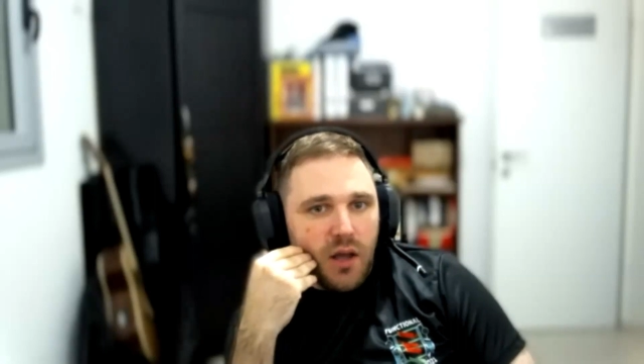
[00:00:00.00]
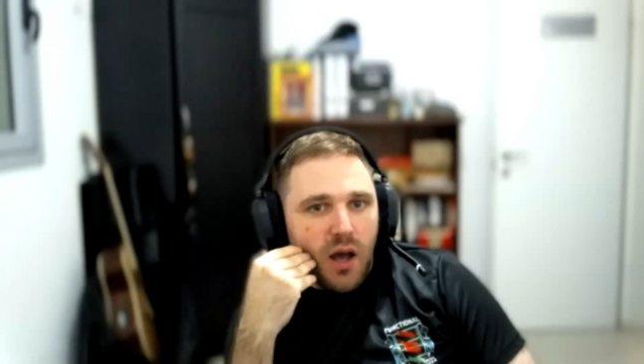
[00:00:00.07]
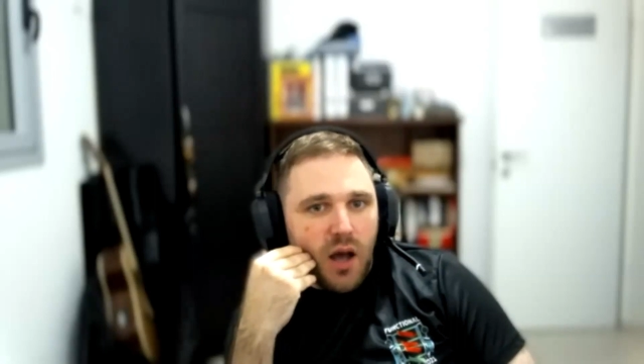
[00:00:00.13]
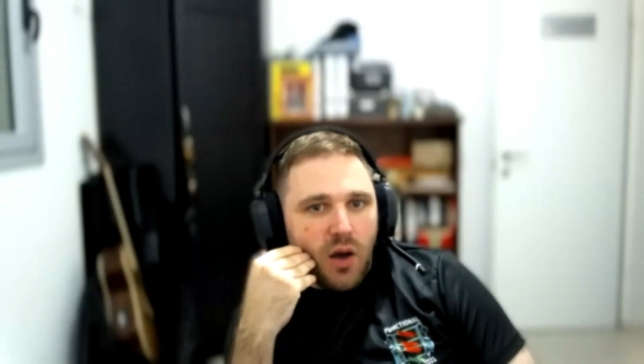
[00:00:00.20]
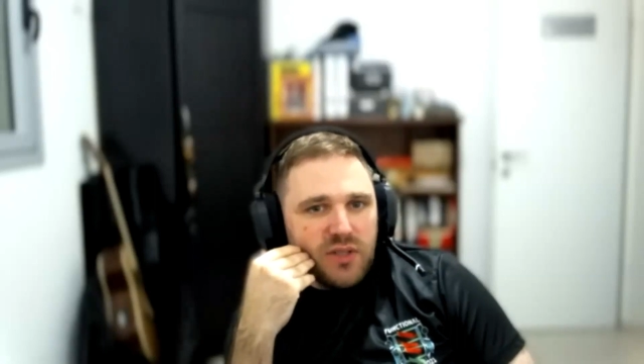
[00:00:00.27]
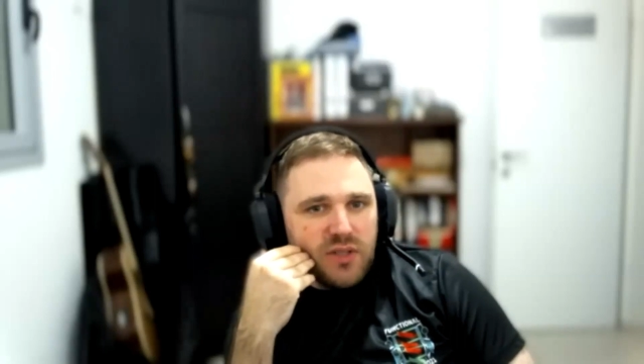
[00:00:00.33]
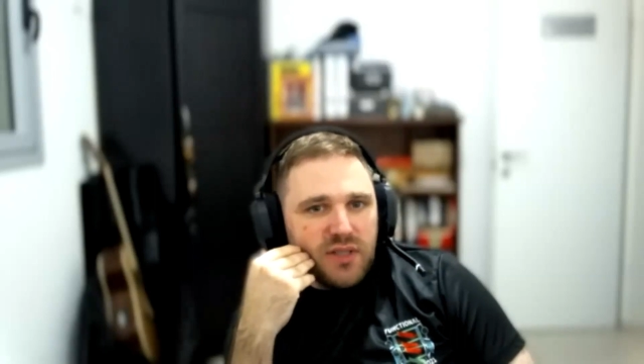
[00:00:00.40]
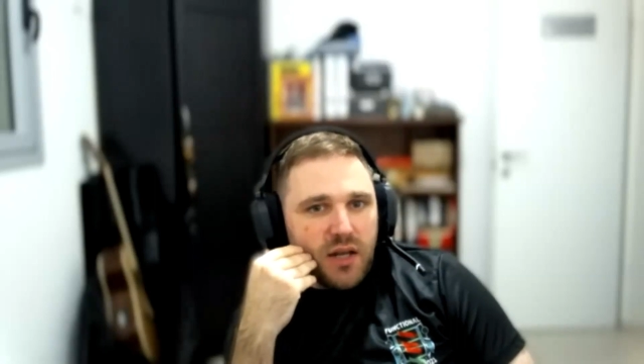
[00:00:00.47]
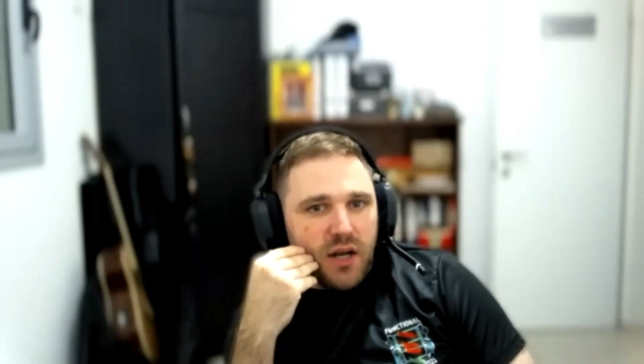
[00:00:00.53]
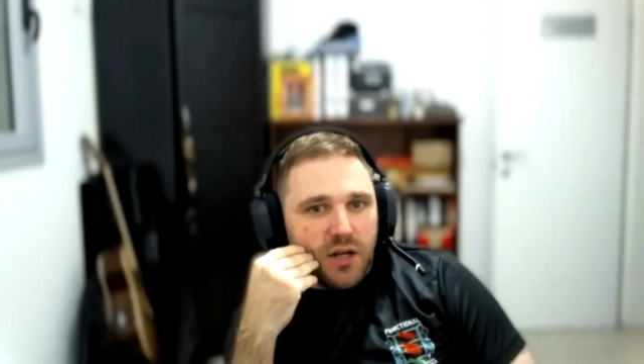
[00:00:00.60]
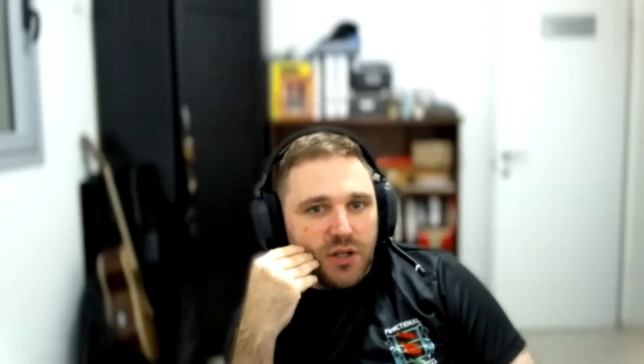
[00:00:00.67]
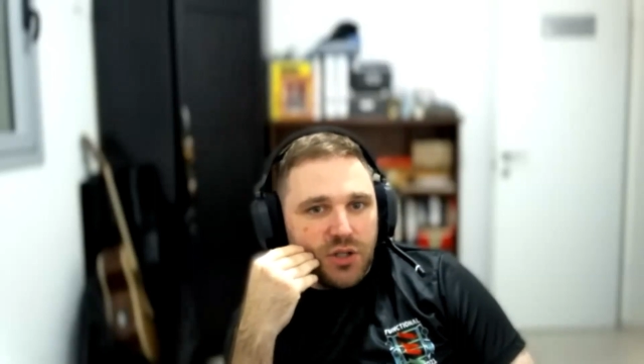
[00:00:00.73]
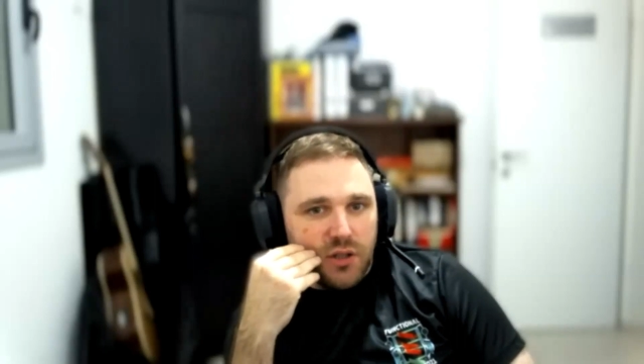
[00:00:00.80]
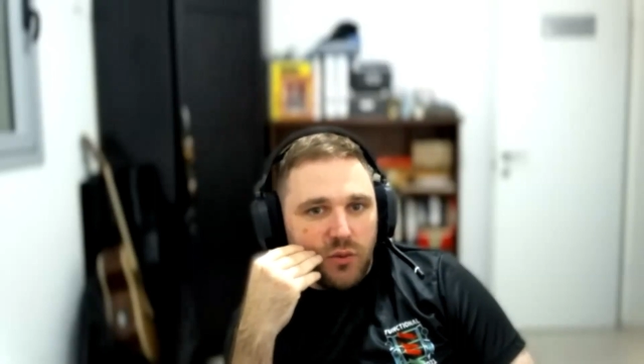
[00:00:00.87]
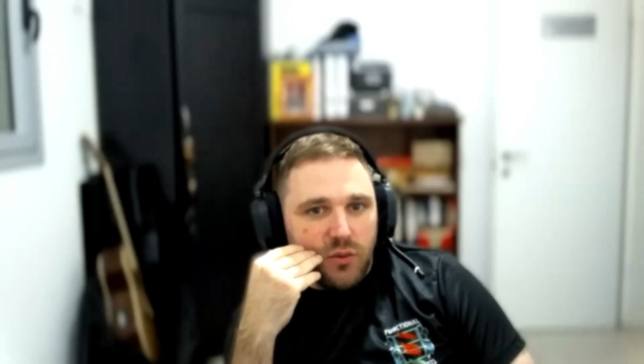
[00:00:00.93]
How is that
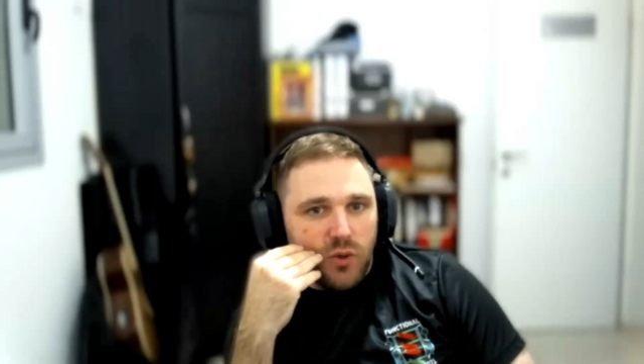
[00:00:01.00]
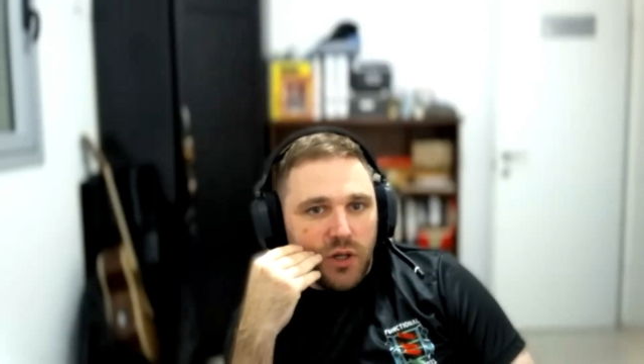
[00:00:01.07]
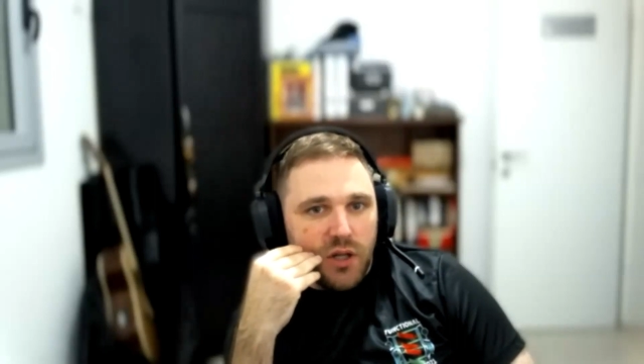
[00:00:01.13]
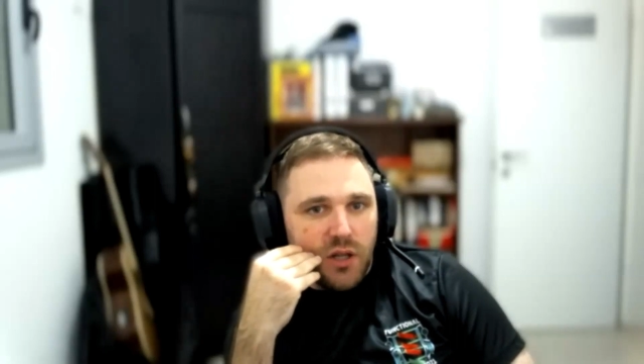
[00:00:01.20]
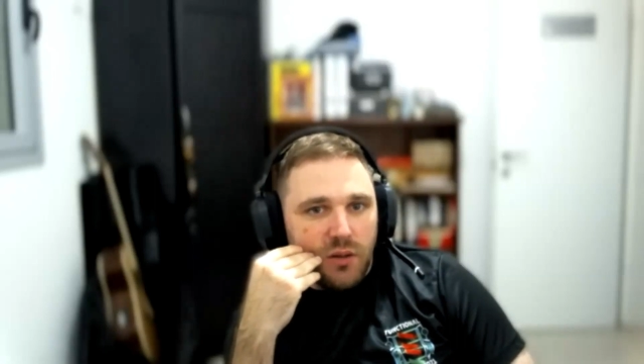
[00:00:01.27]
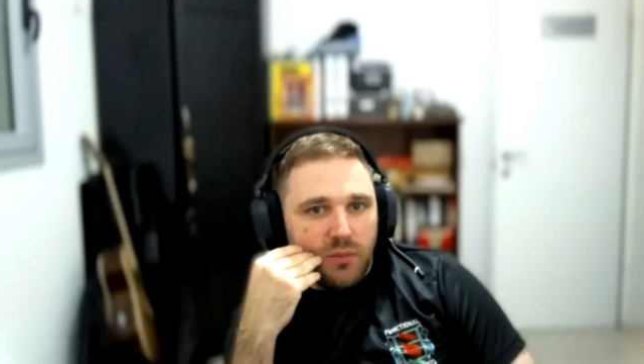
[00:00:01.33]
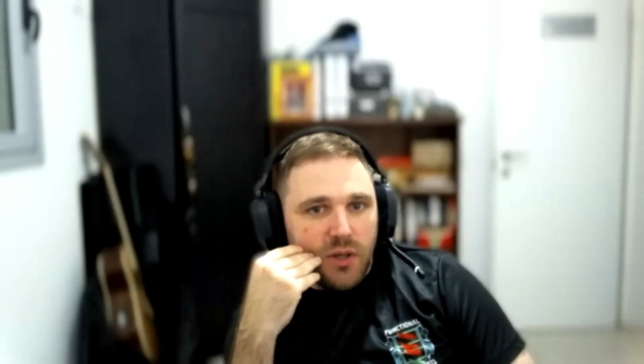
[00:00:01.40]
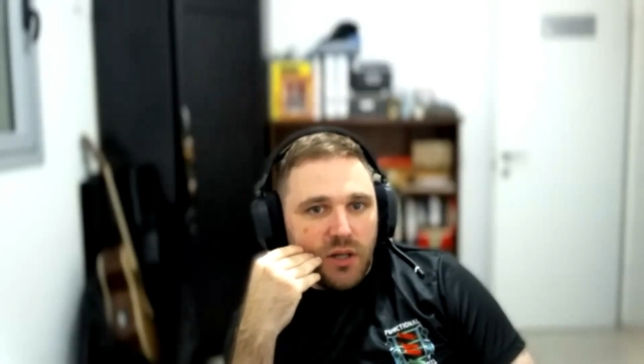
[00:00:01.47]
actually working?